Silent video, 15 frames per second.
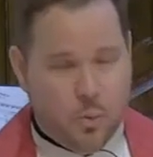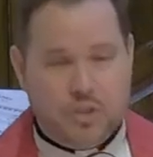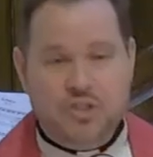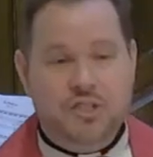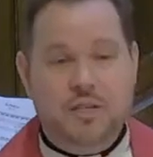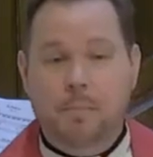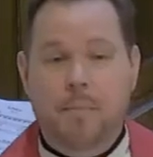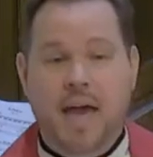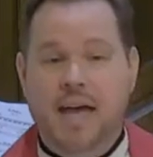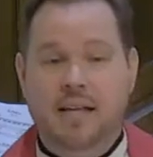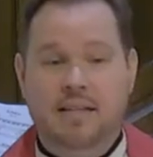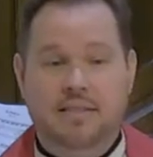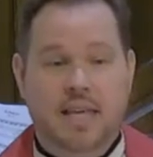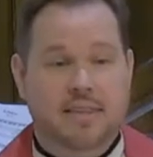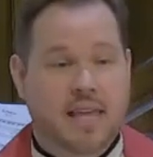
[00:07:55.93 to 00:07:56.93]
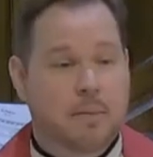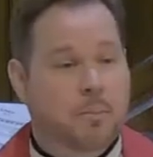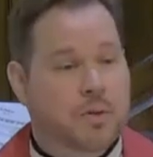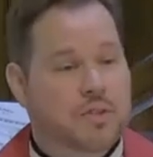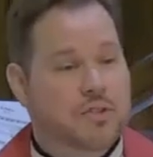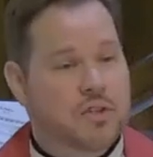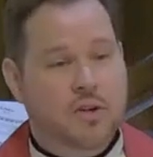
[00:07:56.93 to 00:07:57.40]
which demands that they
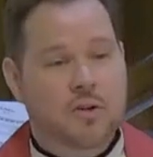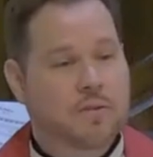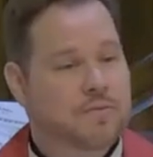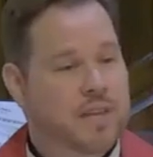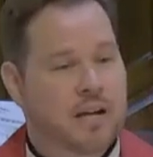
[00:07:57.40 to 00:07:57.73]
preserve